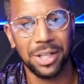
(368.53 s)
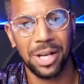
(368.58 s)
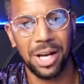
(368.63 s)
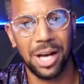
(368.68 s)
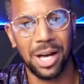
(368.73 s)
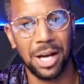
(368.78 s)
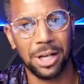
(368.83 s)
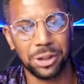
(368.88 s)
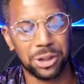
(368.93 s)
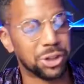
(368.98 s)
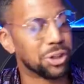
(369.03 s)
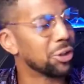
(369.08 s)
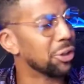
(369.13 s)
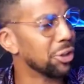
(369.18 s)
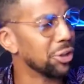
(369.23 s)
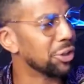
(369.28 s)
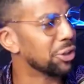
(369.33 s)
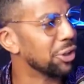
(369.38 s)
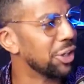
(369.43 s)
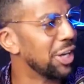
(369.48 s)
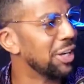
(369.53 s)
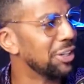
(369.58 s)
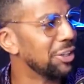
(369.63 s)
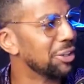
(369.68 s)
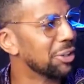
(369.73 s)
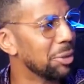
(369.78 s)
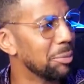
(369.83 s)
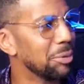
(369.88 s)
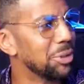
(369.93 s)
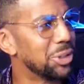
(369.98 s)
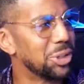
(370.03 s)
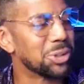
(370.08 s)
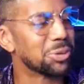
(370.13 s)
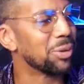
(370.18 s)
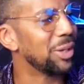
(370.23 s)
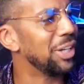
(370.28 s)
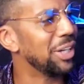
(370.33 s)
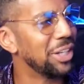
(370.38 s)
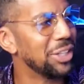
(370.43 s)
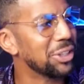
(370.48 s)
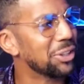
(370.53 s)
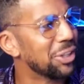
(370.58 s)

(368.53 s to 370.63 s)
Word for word: Uh, sure, you're gonna you're gonna be shredded.